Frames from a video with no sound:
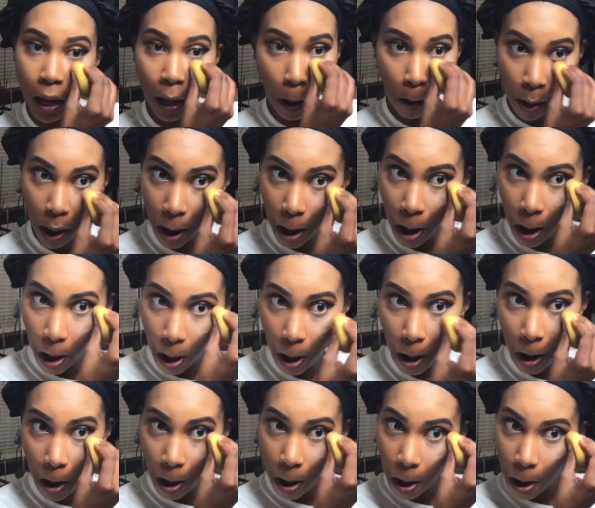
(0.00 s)
But y'all
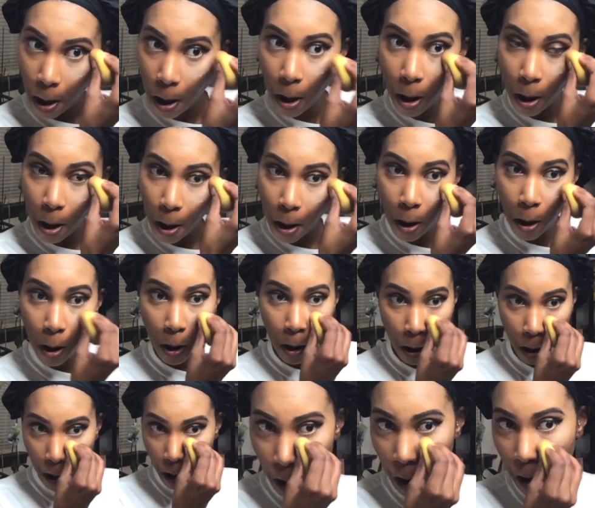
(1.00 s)
have to comment. It'll be
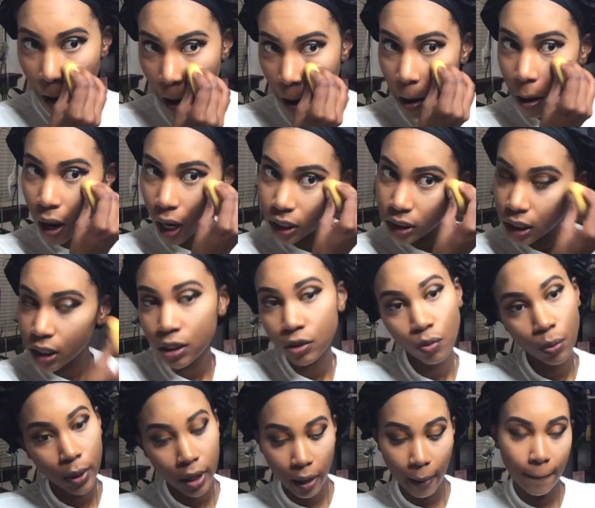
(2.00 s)
the first person who
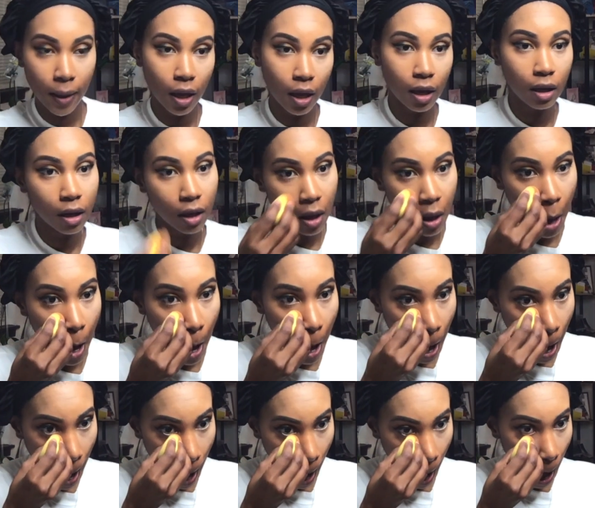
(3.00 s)
comments down below the
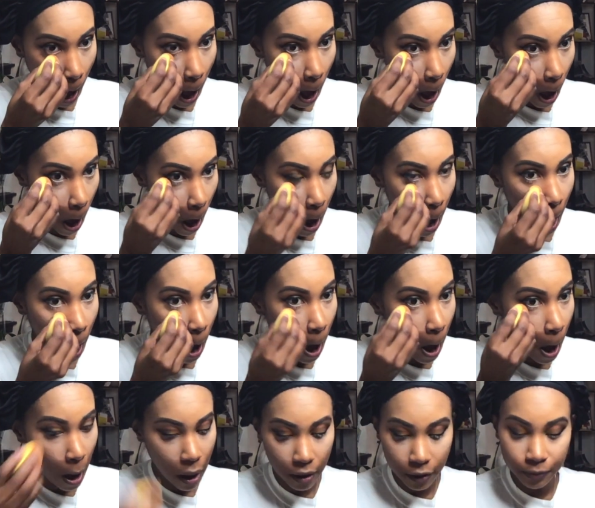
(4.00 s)
song that I was listening
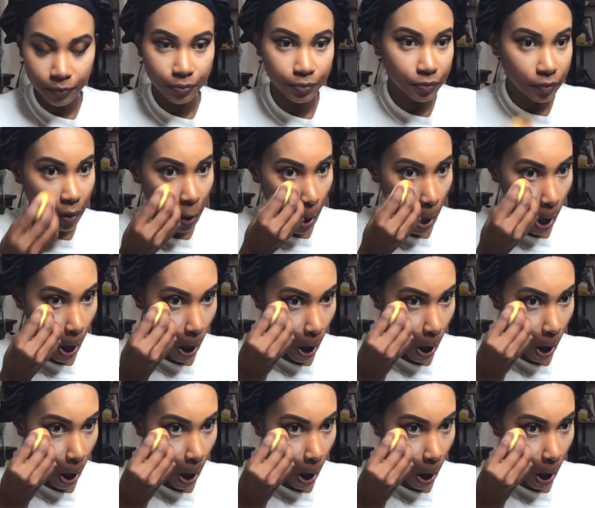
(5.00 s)
to right there.